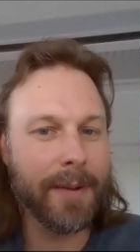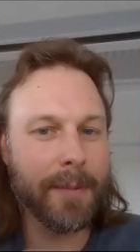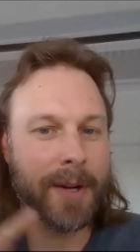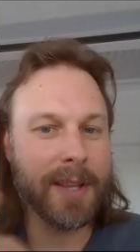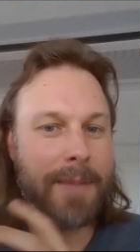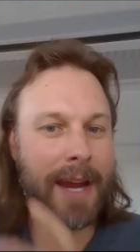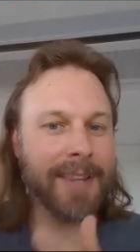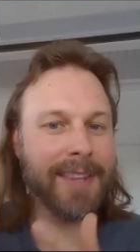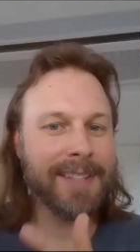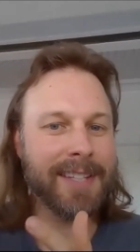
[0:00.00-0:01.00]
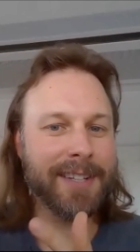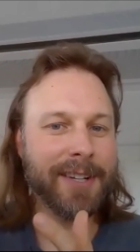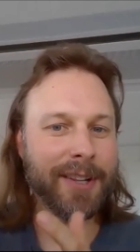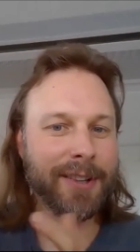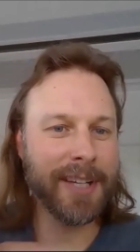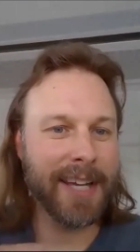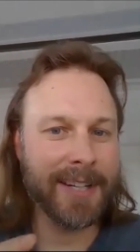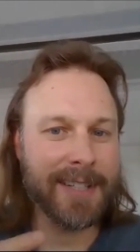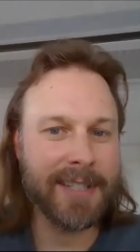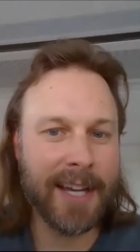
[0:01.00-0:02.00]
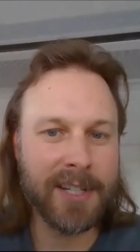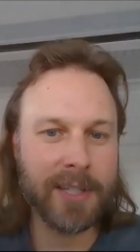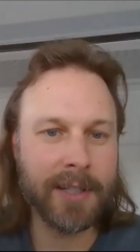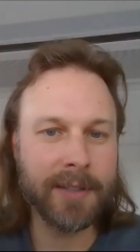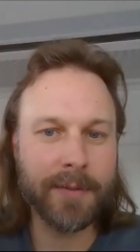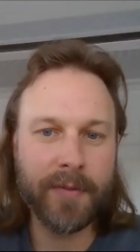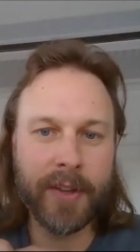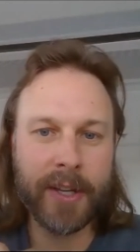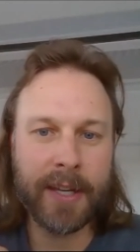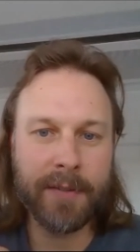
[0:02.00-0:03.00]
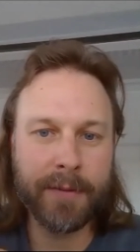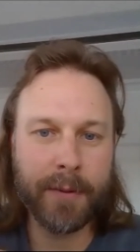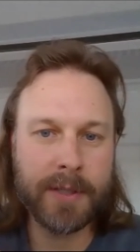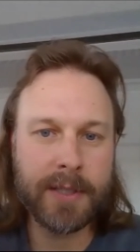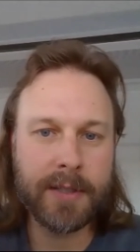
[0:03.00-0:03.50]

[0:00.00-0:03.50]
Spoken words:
One of the main things that they're going to look at is actually looking for